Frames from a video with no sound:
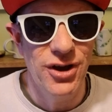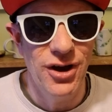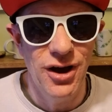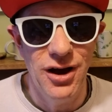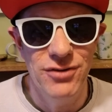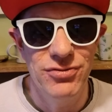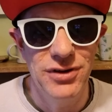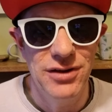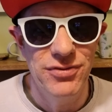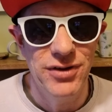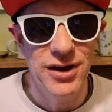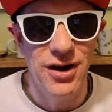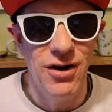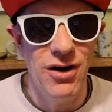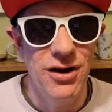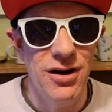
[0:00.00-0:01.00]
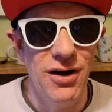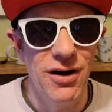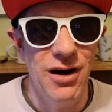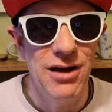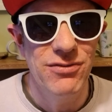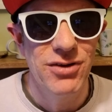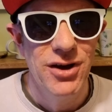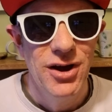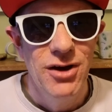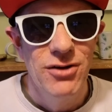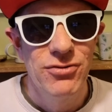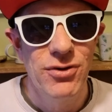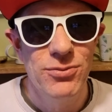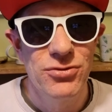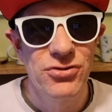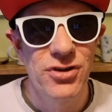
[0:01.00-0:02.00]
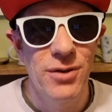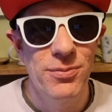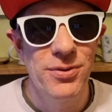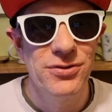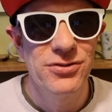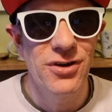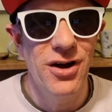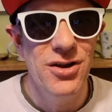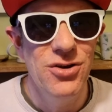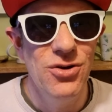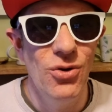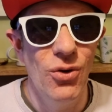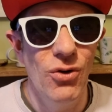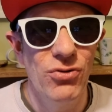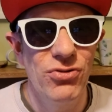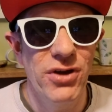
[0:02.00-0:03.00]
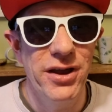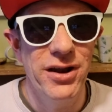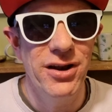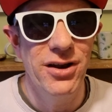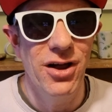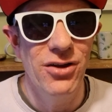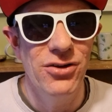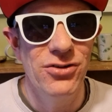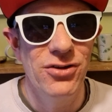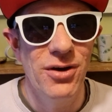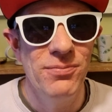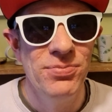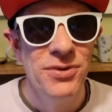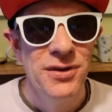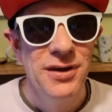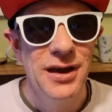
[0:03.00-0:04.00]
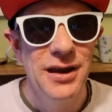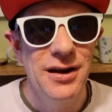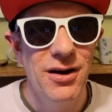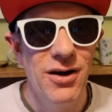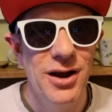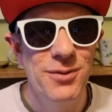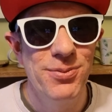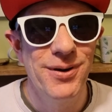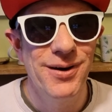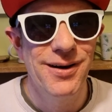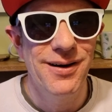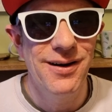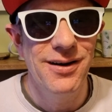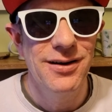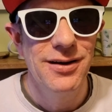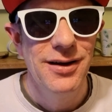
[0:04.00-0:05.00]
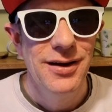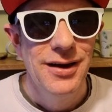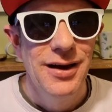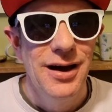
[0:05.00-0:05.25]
Earth living archive from Serpentine North in London, in Hyde Park.